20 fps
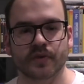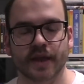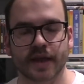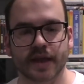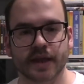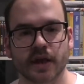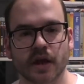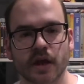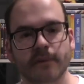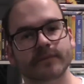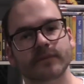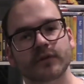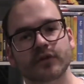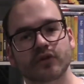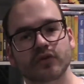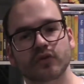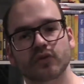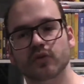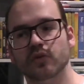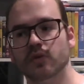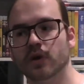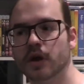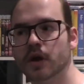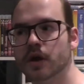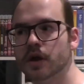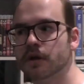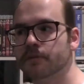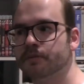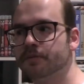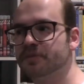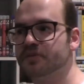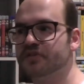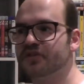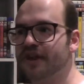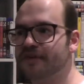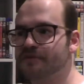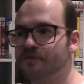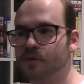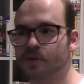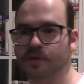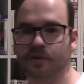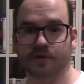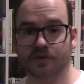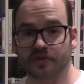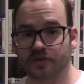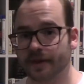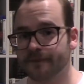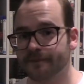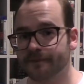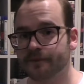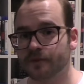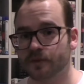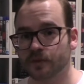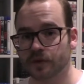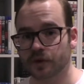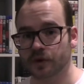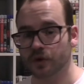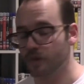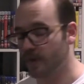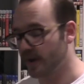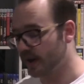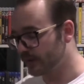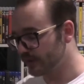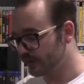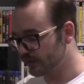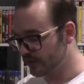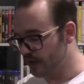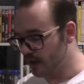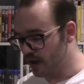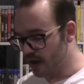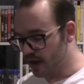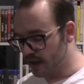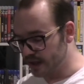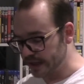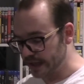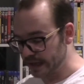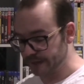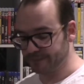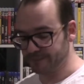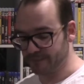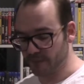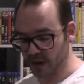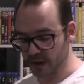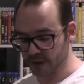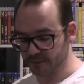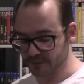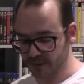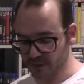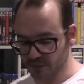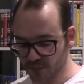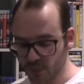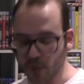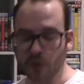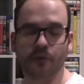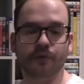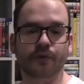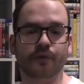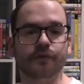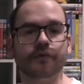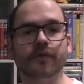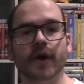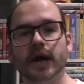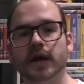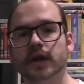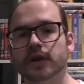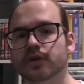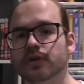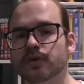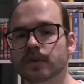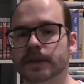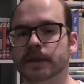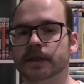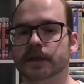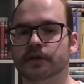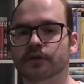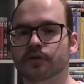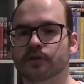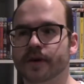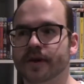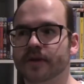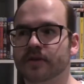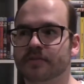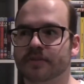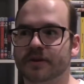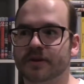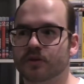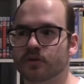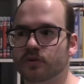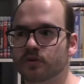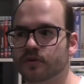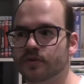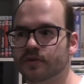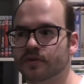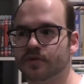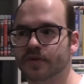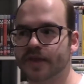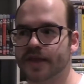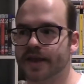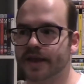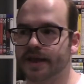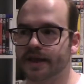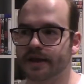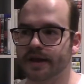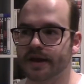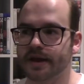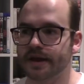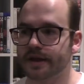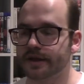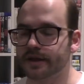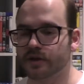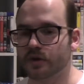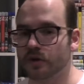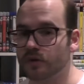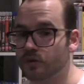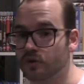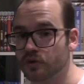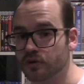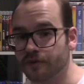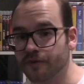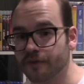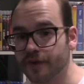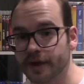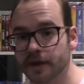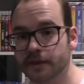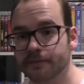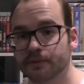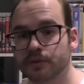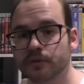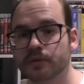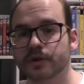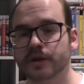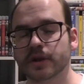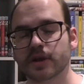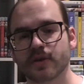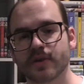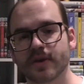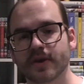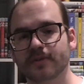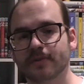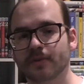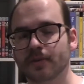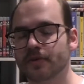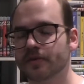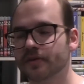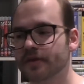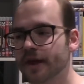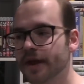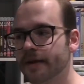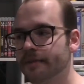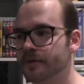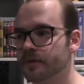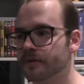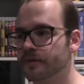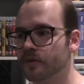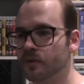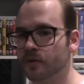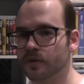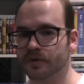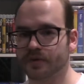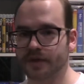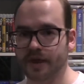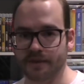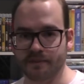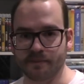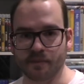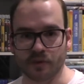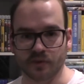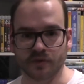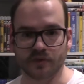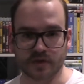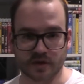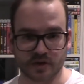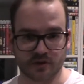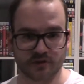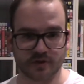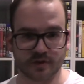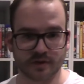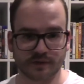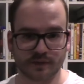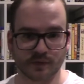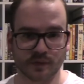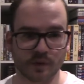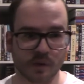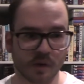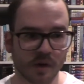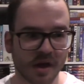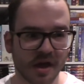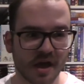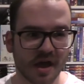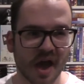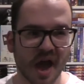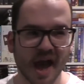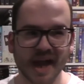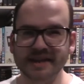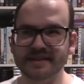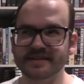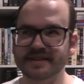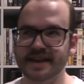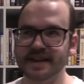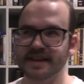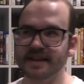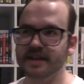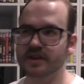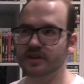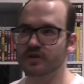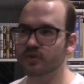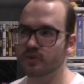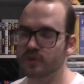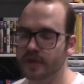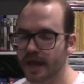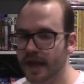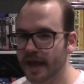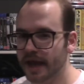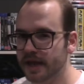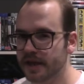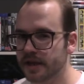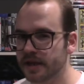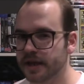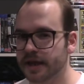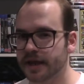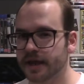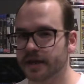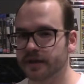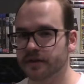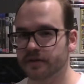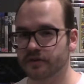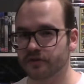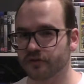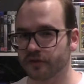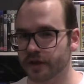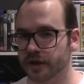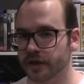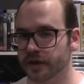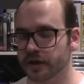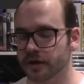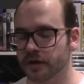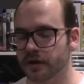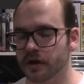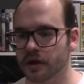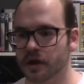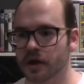They come to pretty much everywhere except for the US. They might be worth value in the US because they're, not available in the US per se, but of course they're mostly just for, I'd say, the UK and Australia.